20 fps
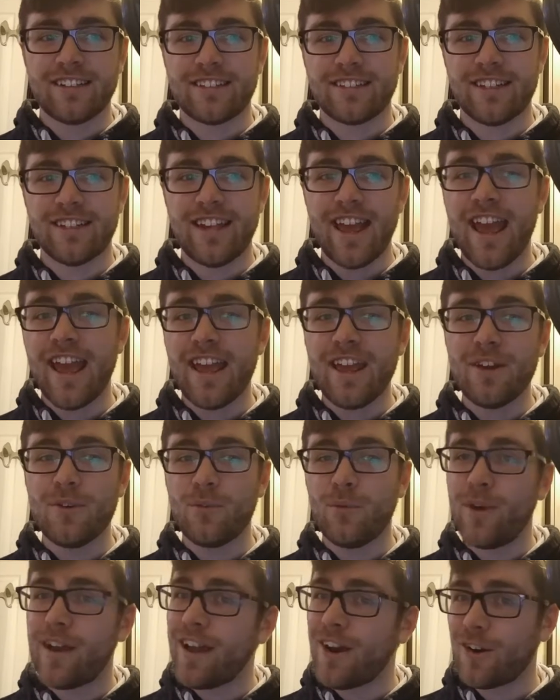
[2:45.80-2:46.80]
Today,
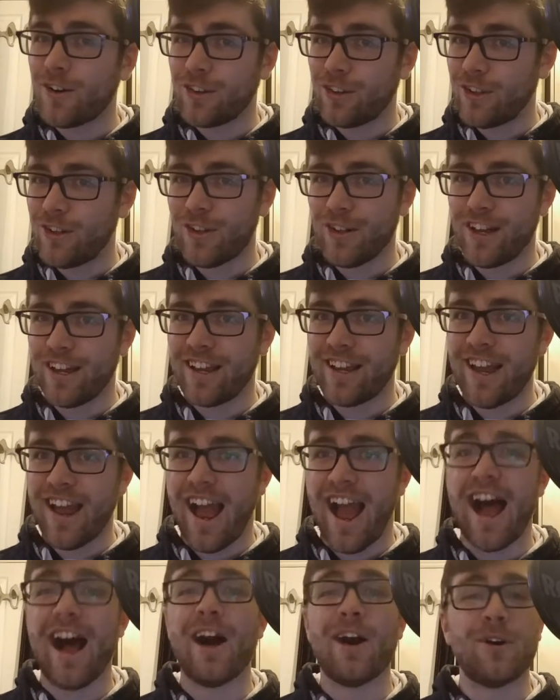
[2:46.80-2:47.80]
we are learning
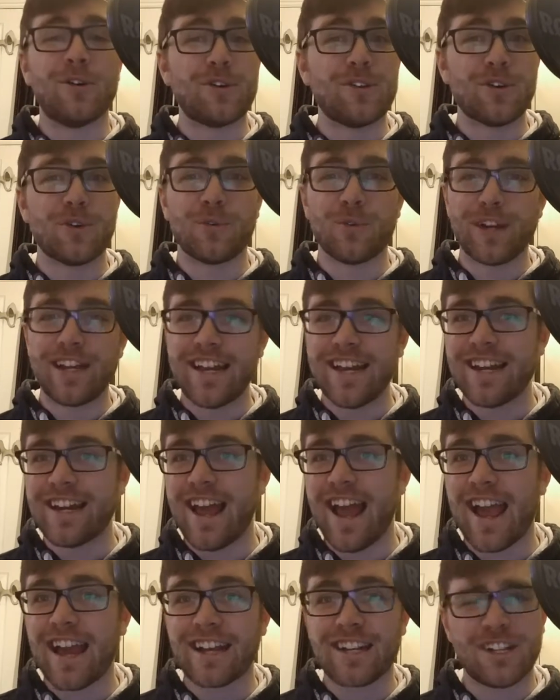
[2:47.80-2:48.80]
how to
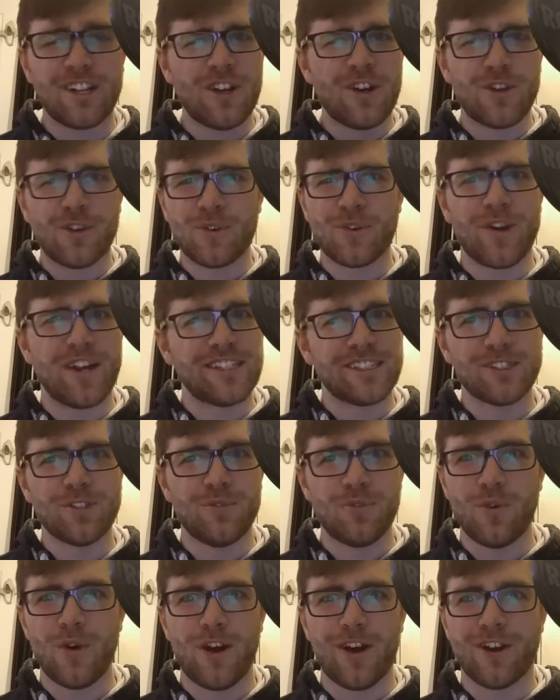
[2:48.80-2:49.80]
reenact
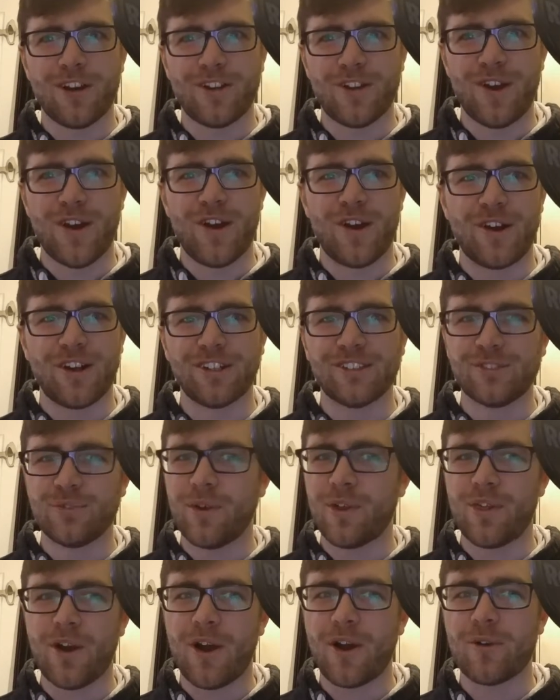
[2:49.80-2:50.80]
Reservoir Dogs
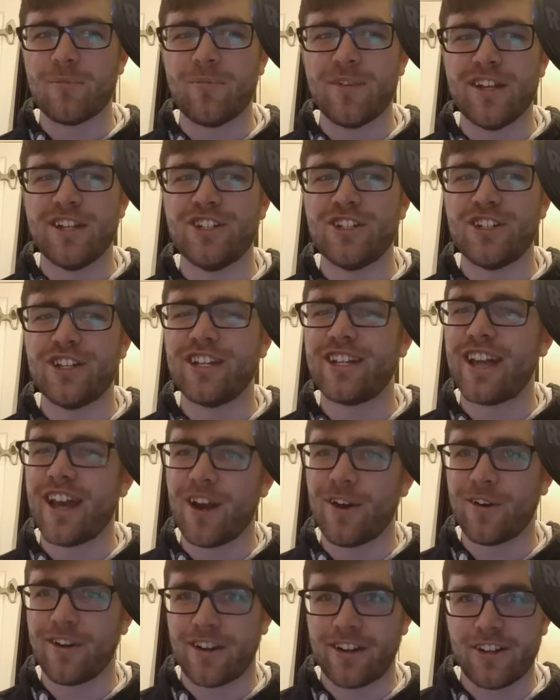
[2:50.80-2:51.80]
with RPG
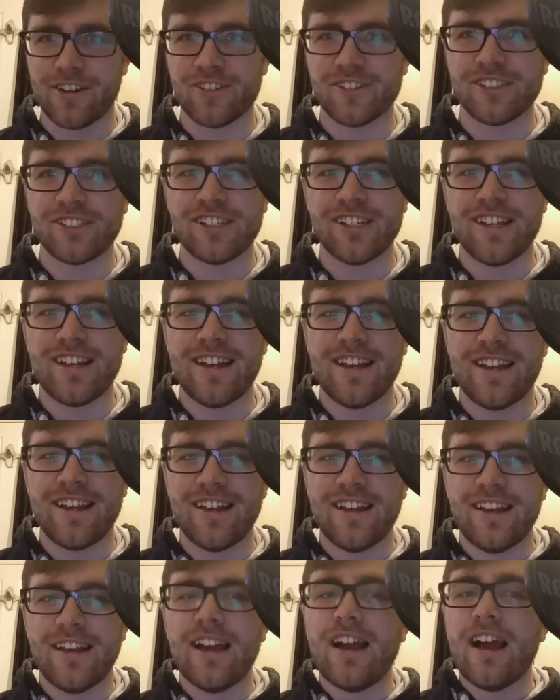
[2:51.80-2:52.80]
characters.
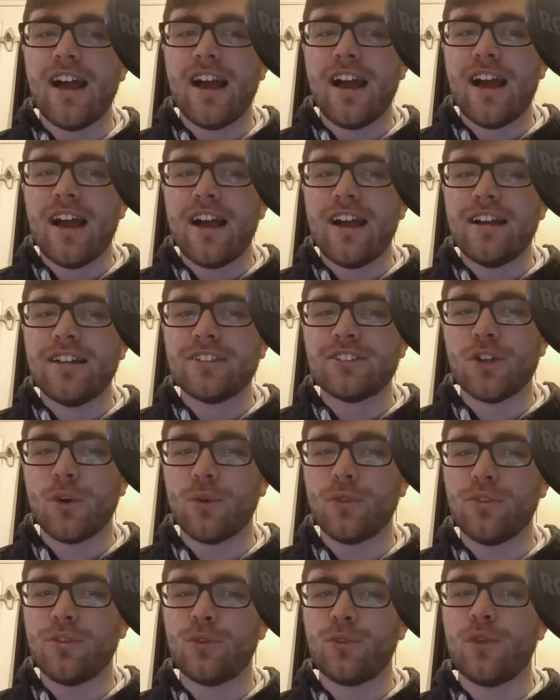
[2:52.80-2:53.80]

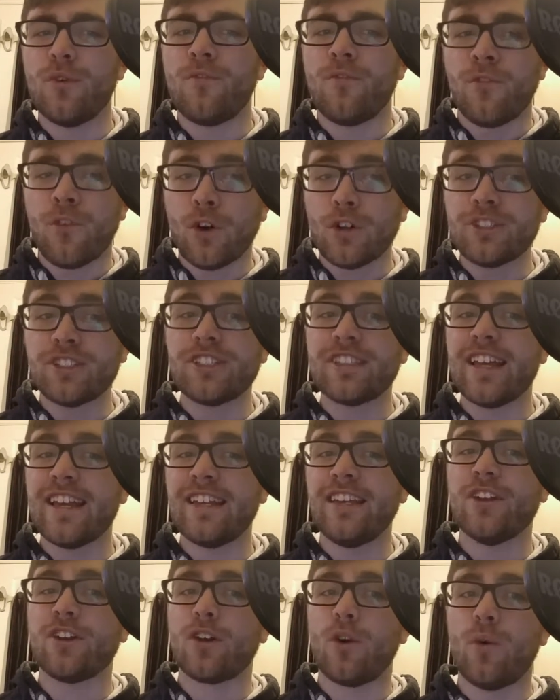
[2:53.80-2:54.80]
So, the first
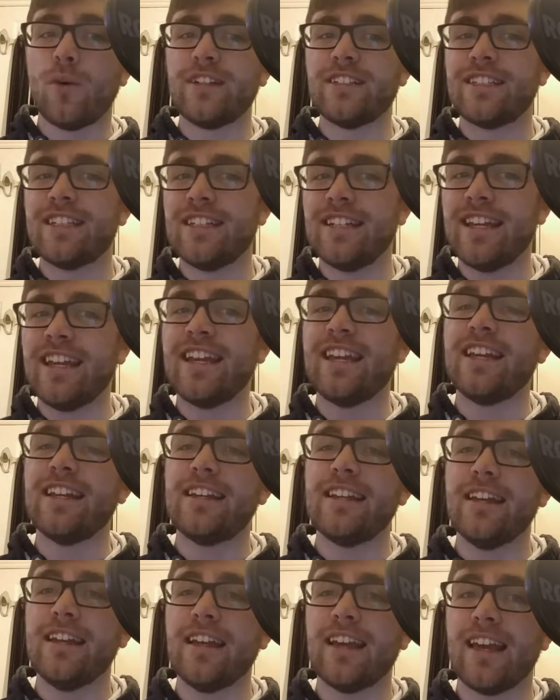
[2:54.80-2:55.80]
thing you're going to
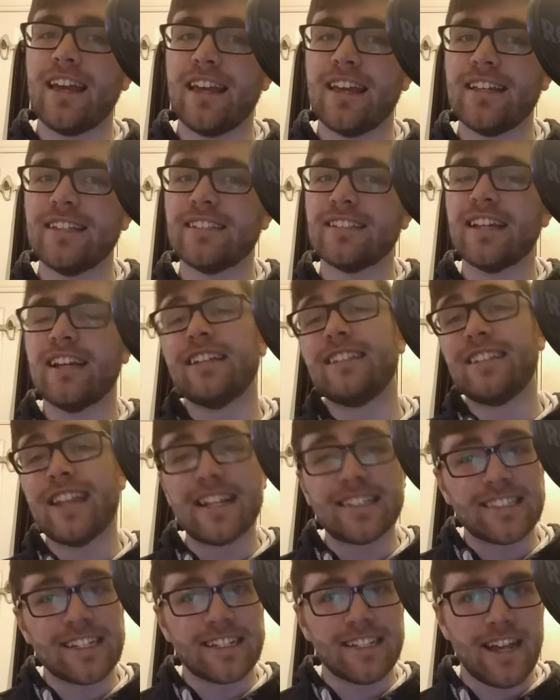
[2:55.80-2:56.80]
need is a
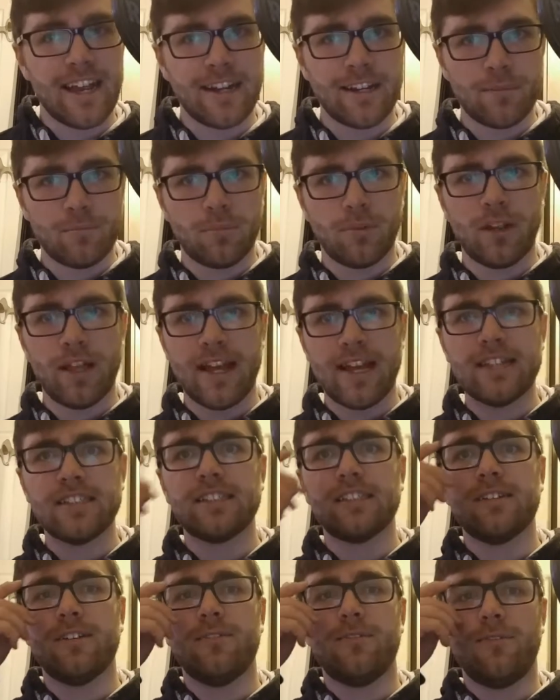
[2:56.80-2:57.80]
designated
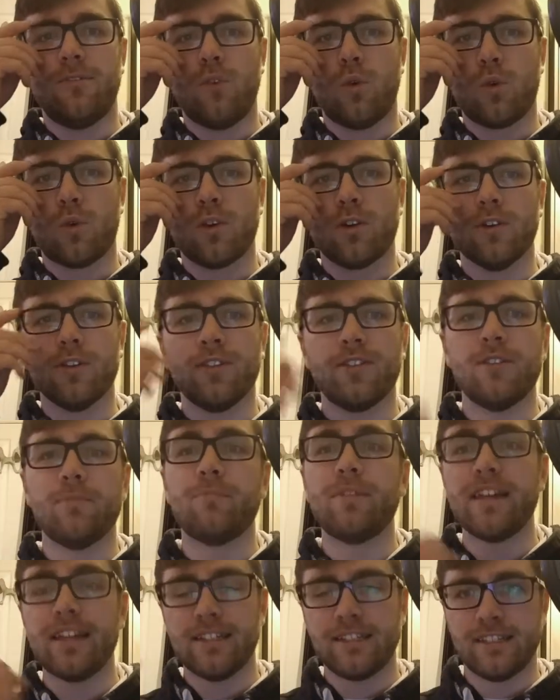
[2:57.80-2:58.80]
place for the
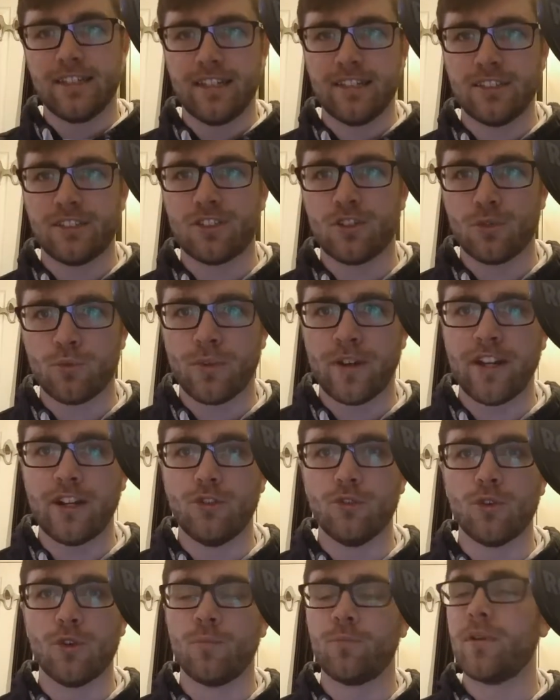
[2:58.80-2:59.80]
PCs to
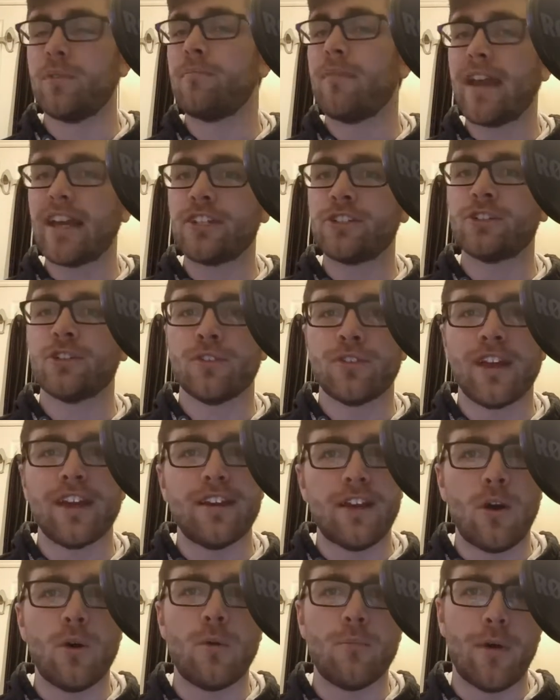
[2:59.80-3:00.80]
regroup, and make sure they
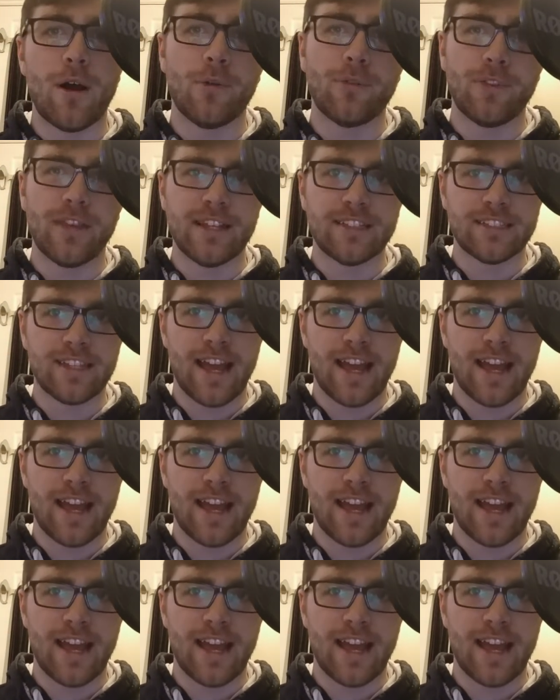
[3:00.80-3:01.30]
know about this